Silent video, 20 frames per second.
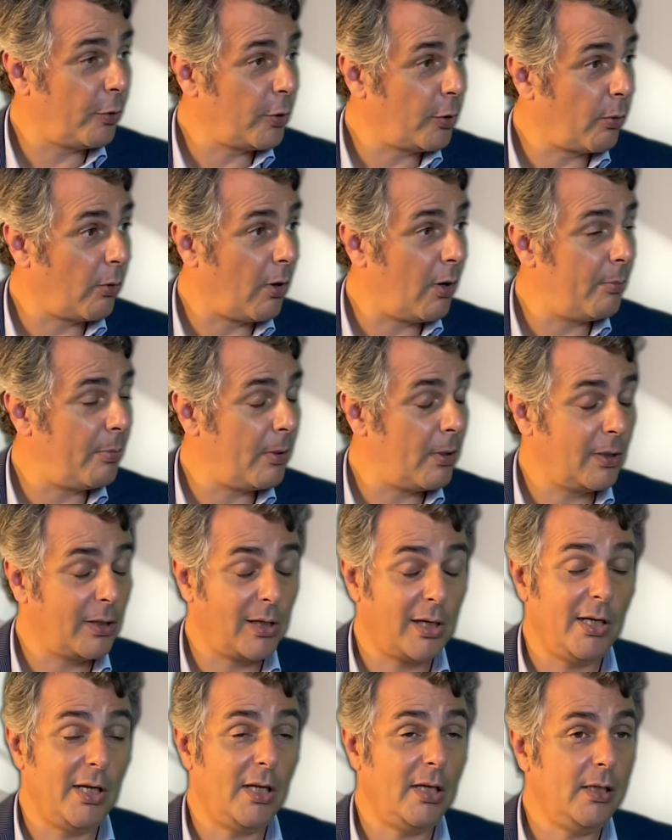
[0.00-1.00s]
Europe,
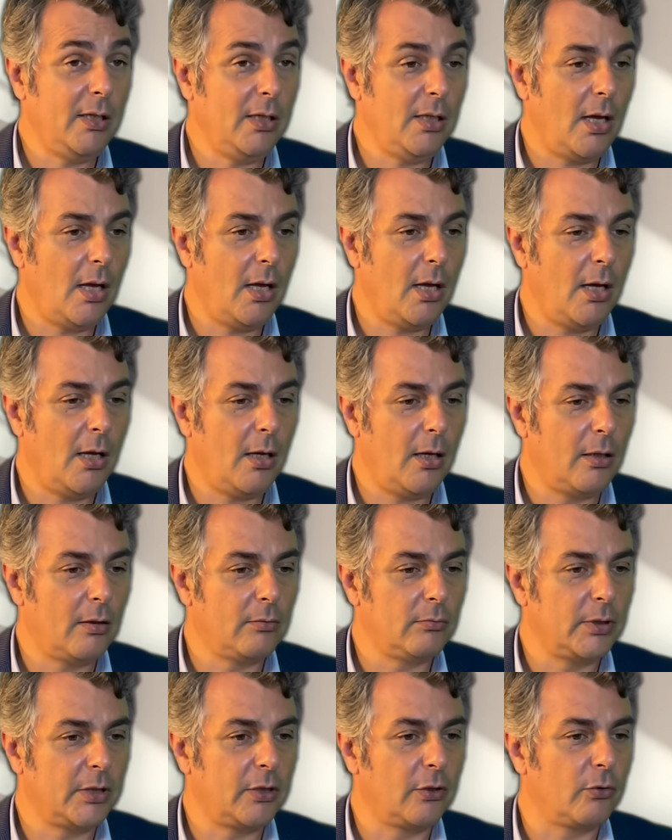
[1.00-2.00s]
clearly,
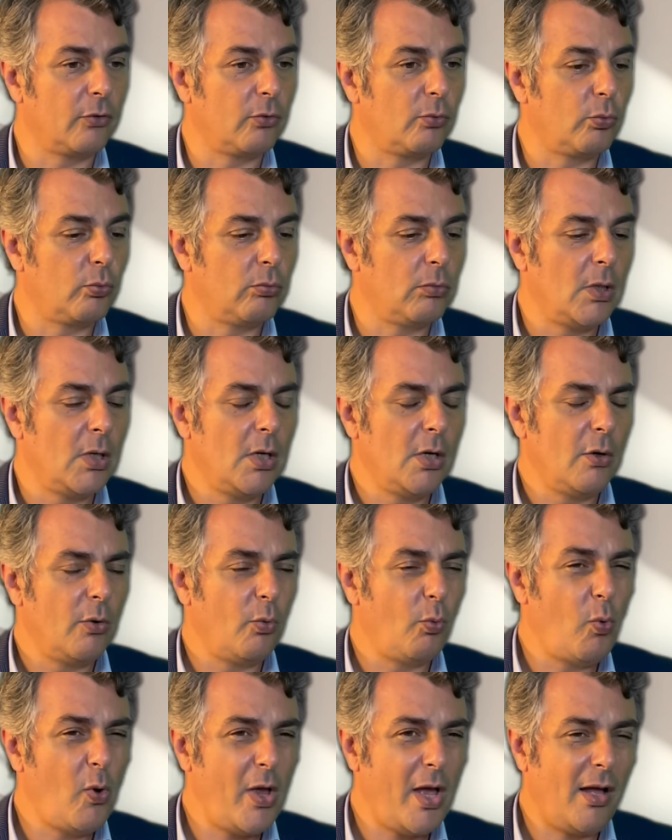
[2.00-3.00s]
because
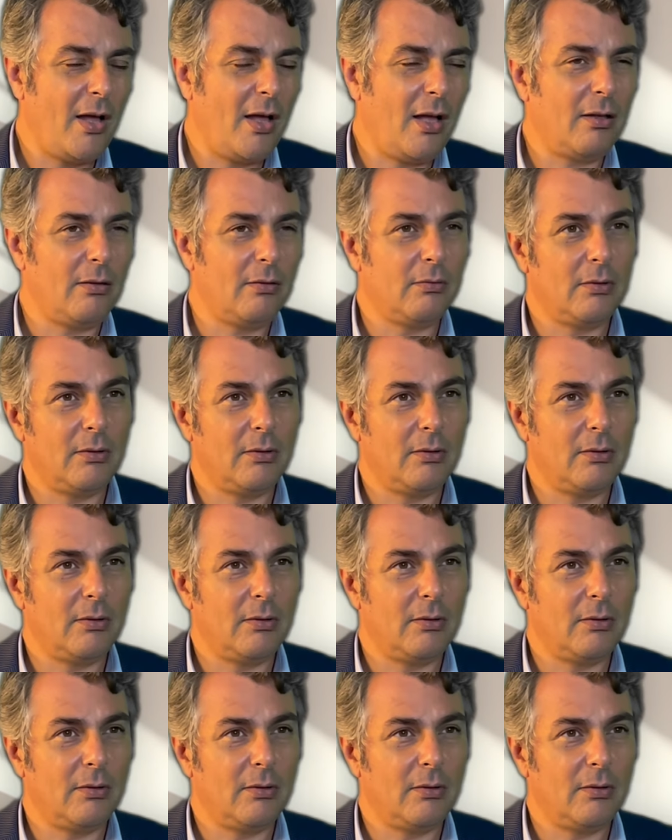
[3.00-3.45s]
we are,